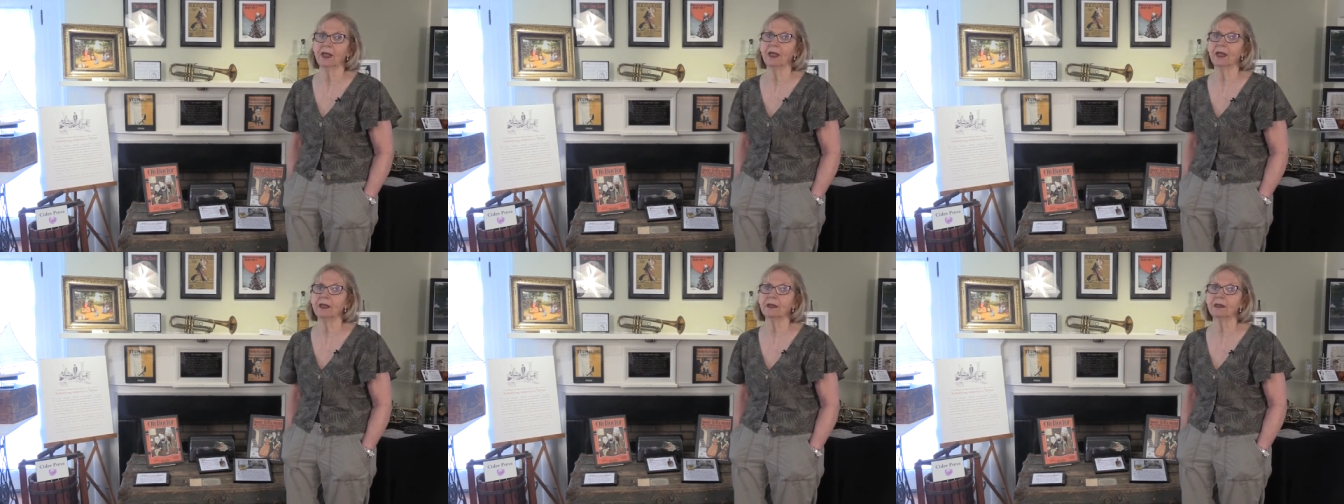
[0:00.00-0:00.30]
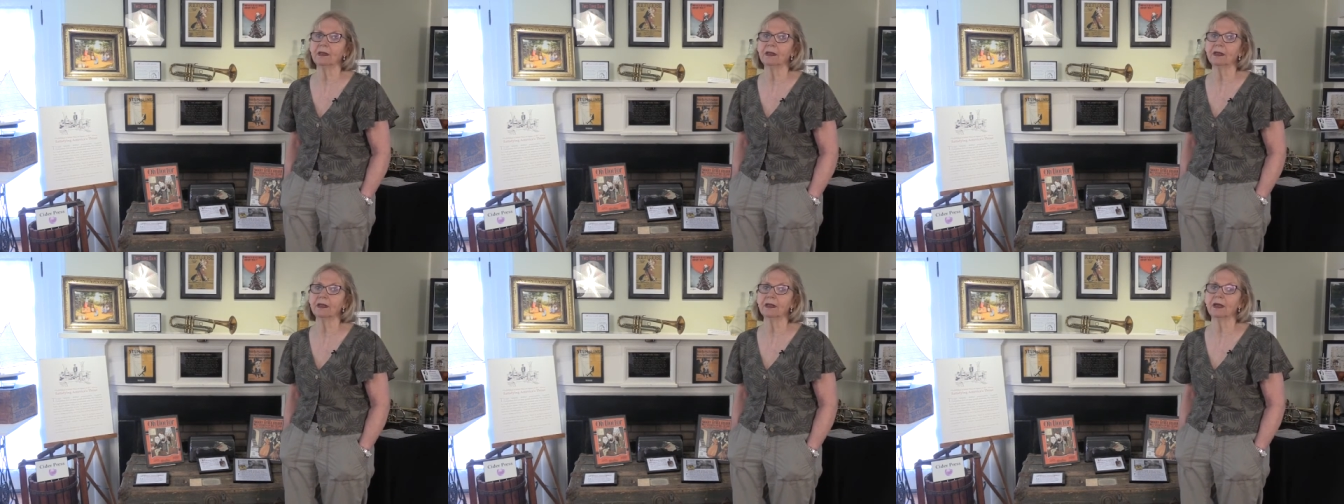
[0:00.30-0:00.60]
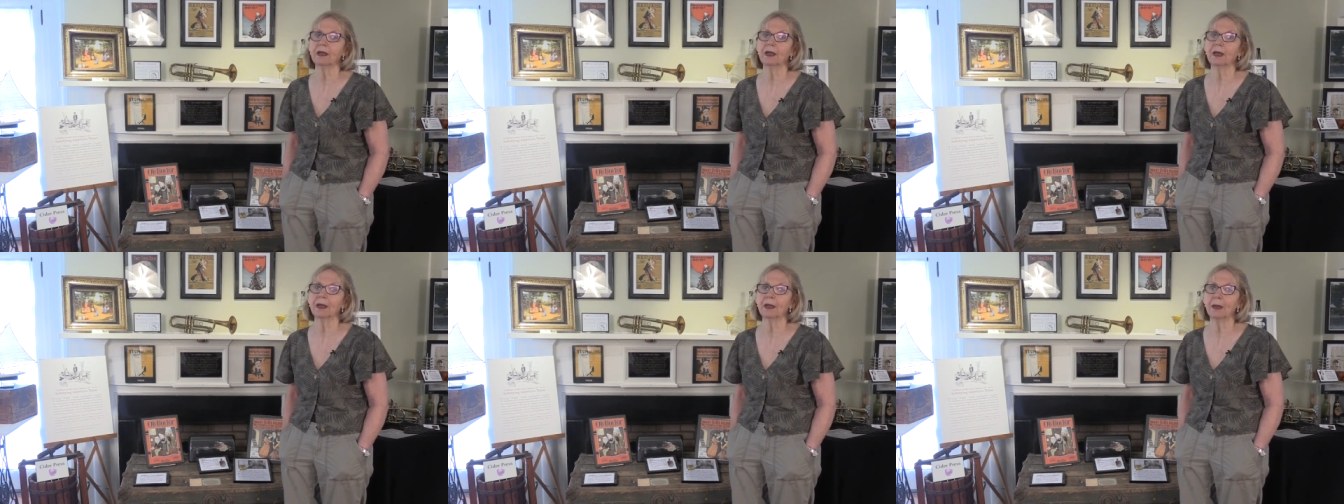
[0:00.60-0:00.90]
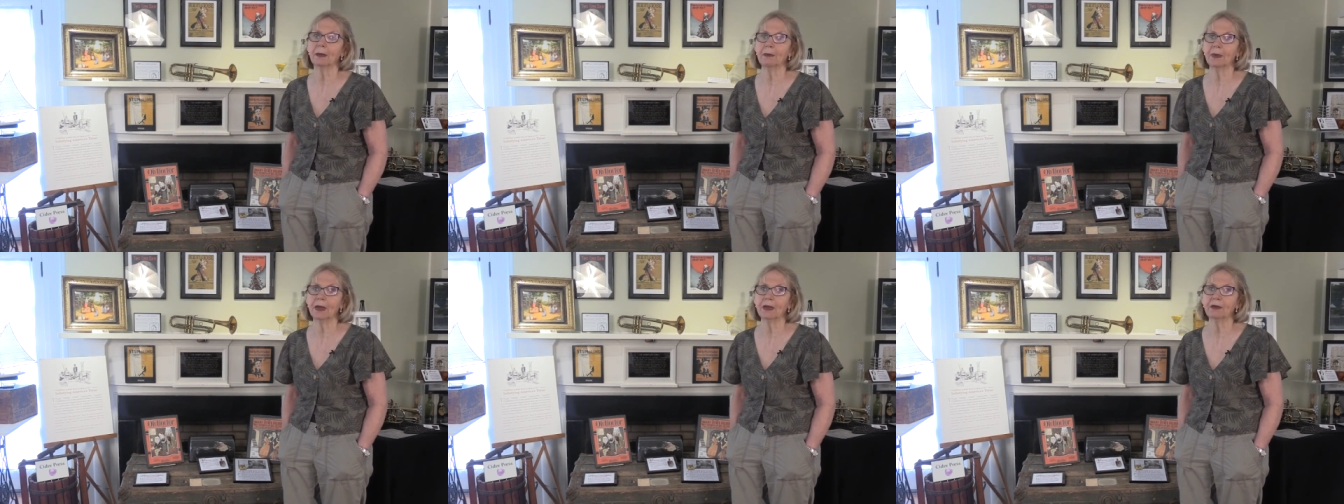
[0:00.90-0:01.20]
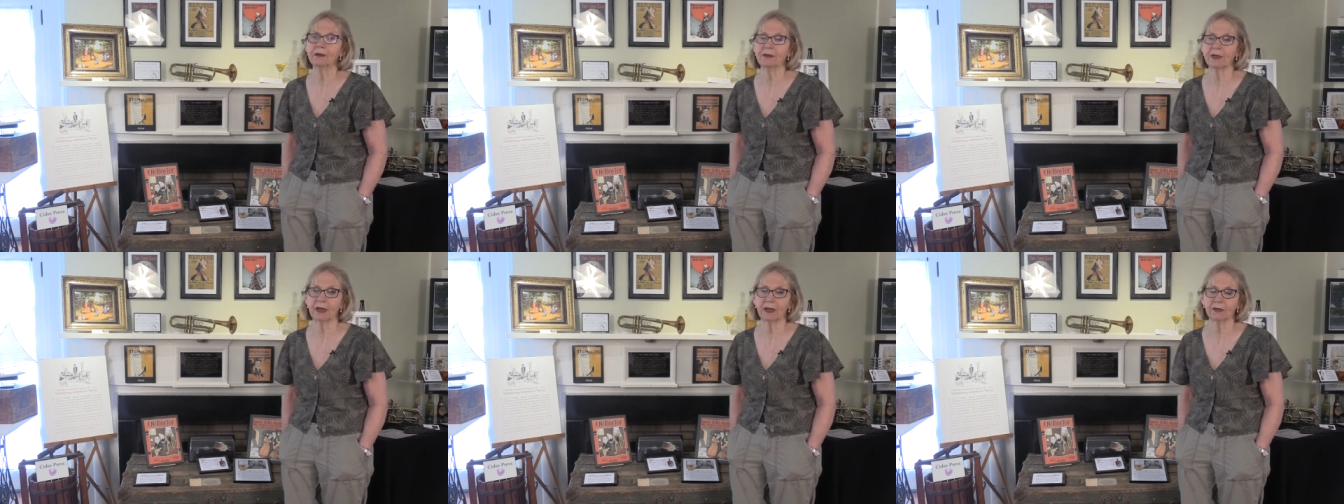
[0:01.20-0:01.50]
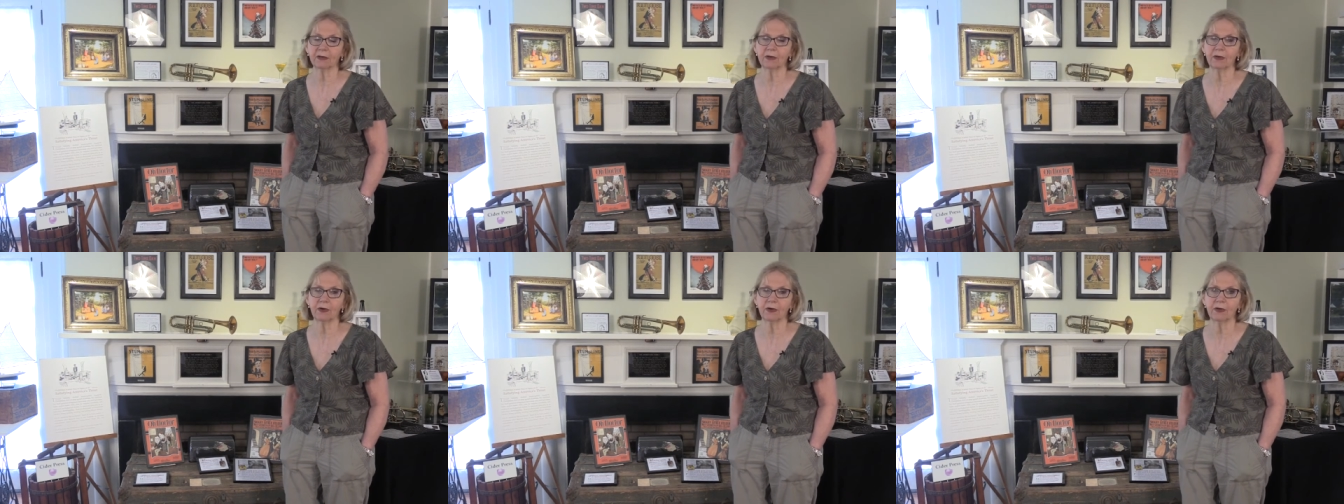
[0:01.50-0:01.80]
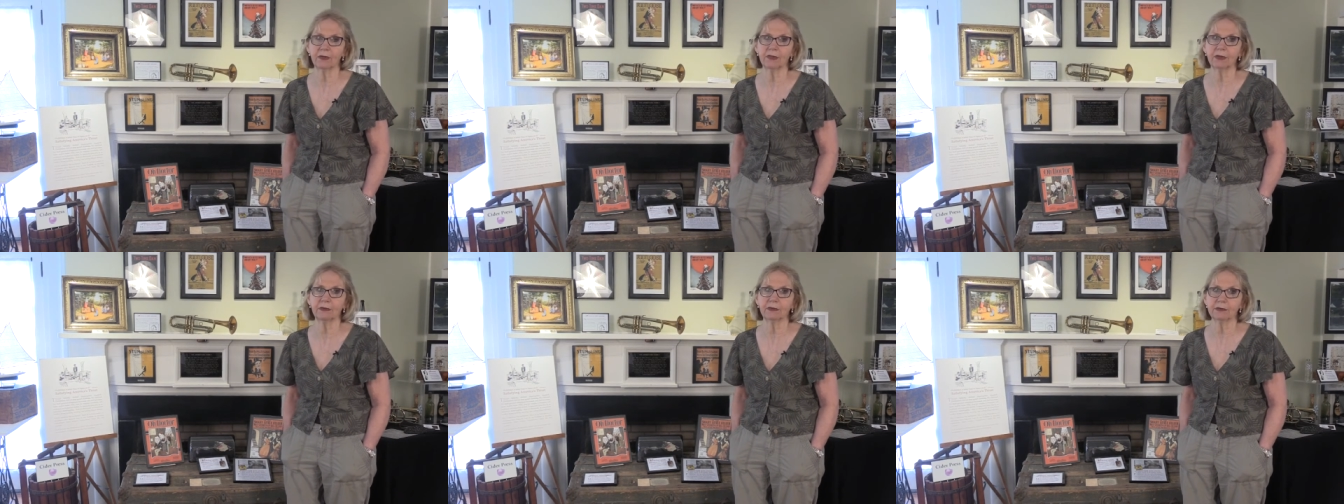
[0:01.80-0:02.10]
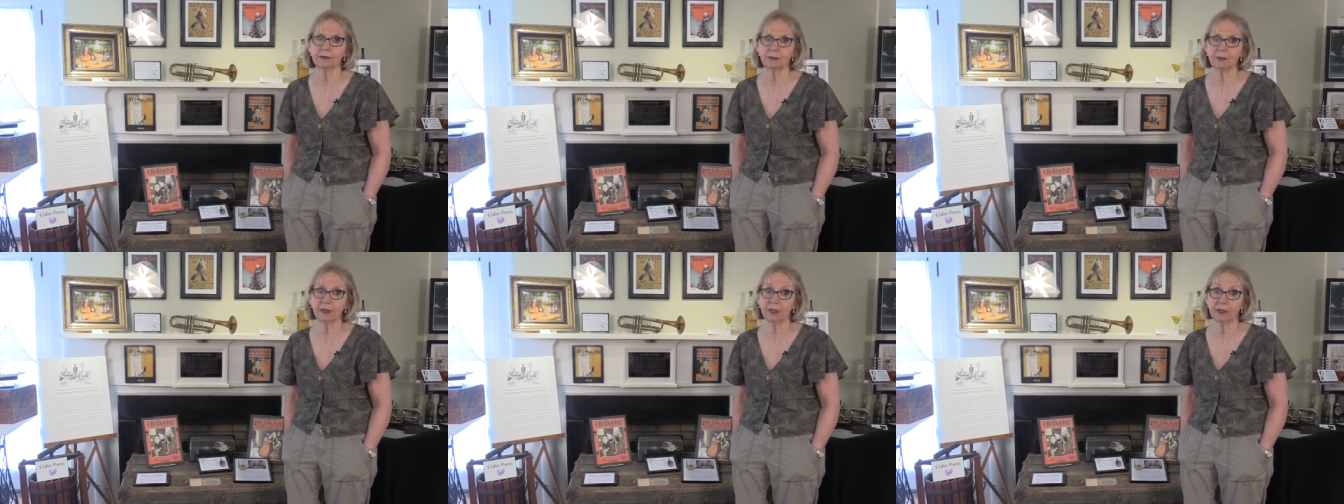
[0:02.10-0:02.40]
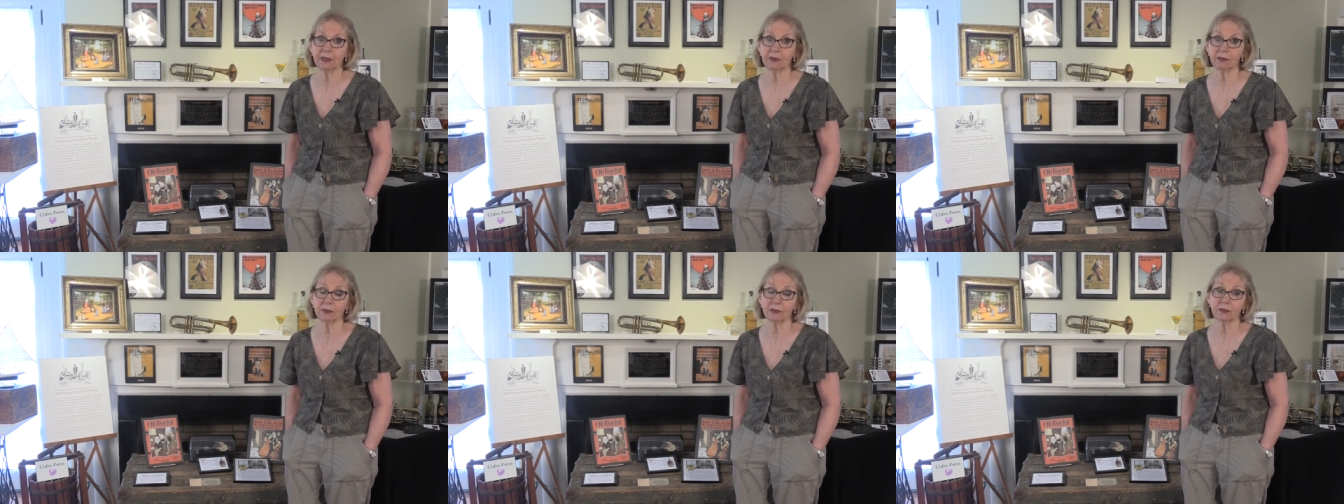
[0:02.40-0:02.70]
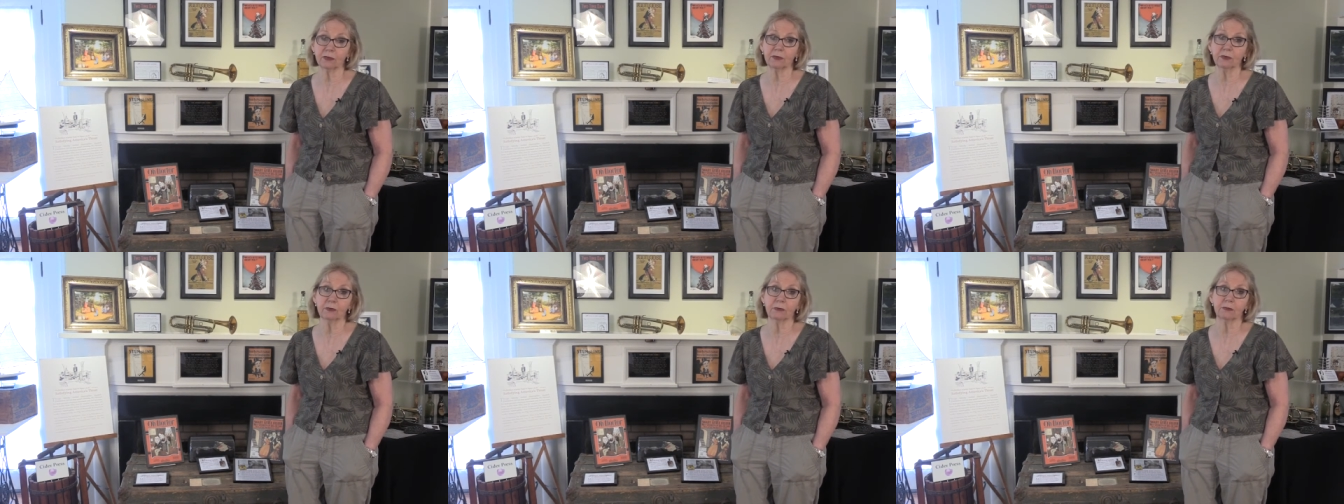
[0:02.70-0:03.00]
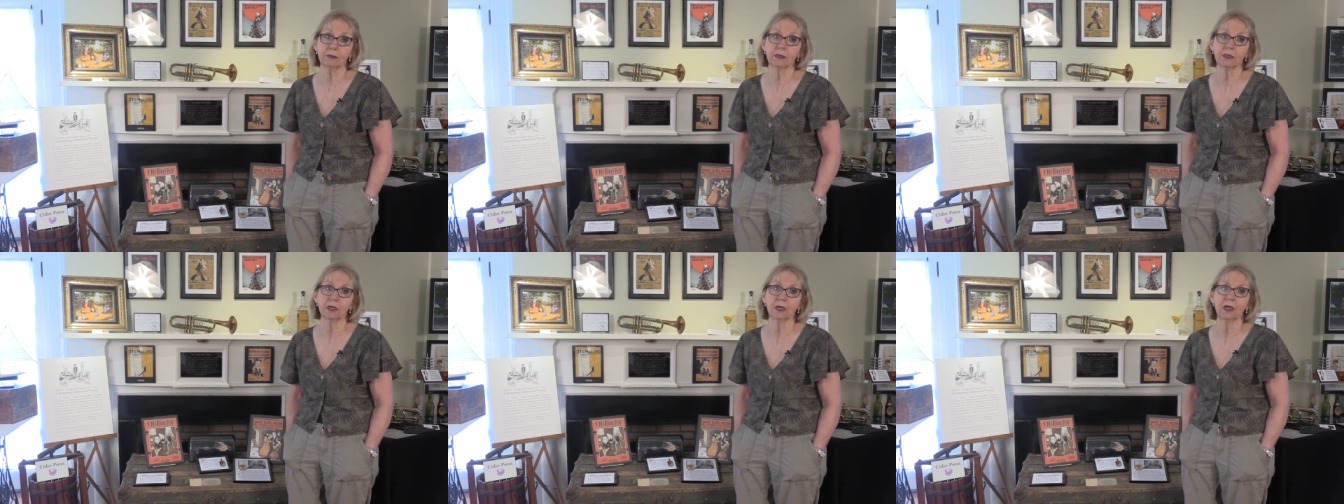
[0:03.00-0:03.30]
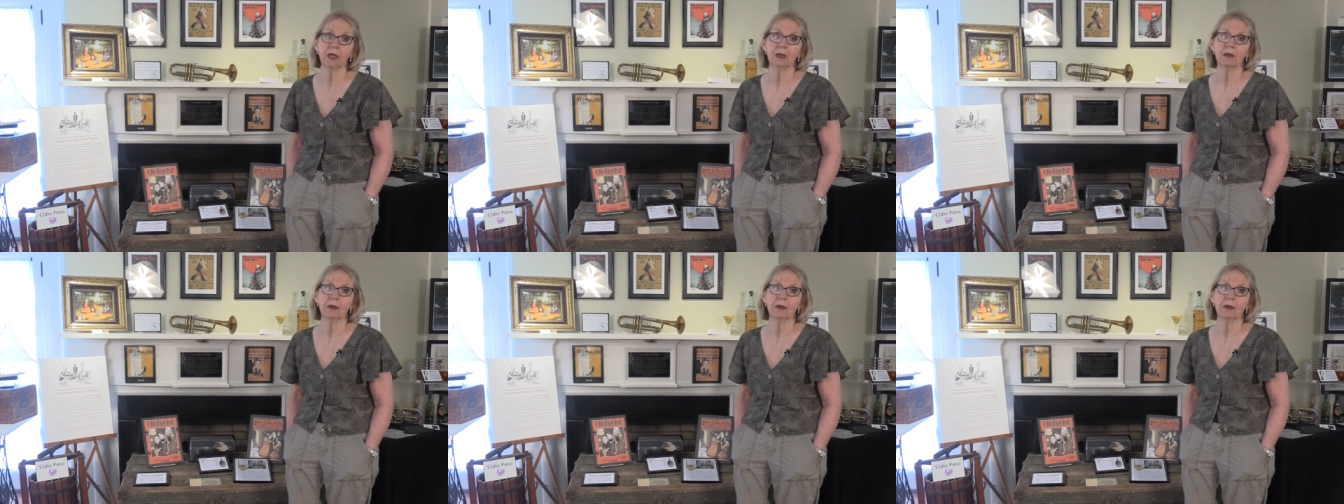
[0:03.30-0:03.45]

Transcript: in the amount of alcohol that was being consumed.